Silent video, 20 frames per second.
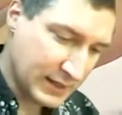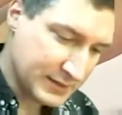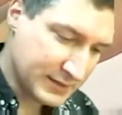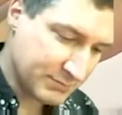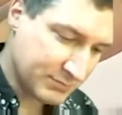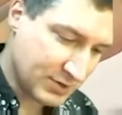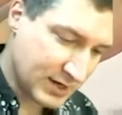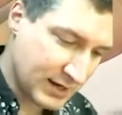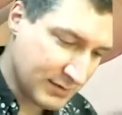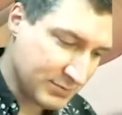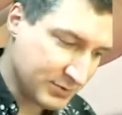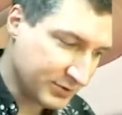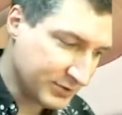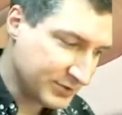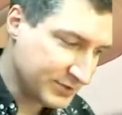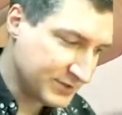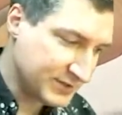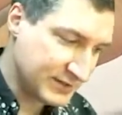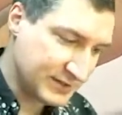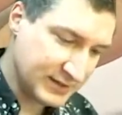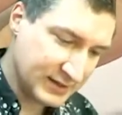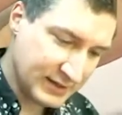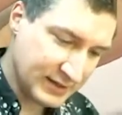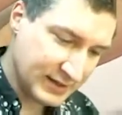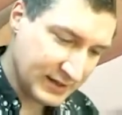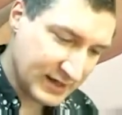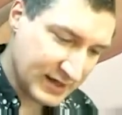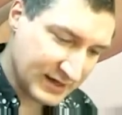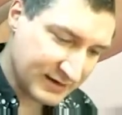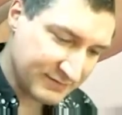the probability
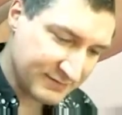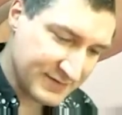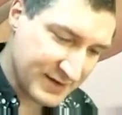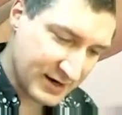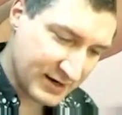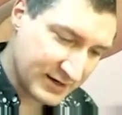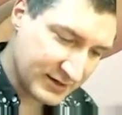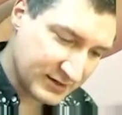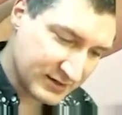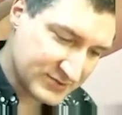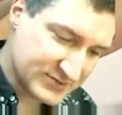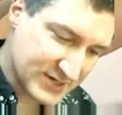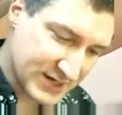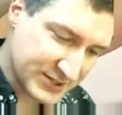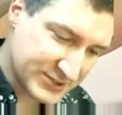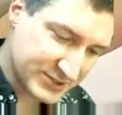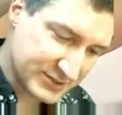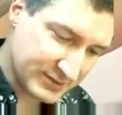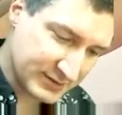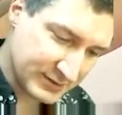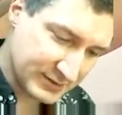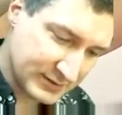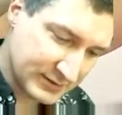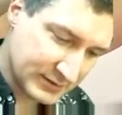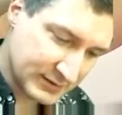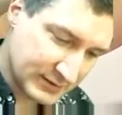of their intersection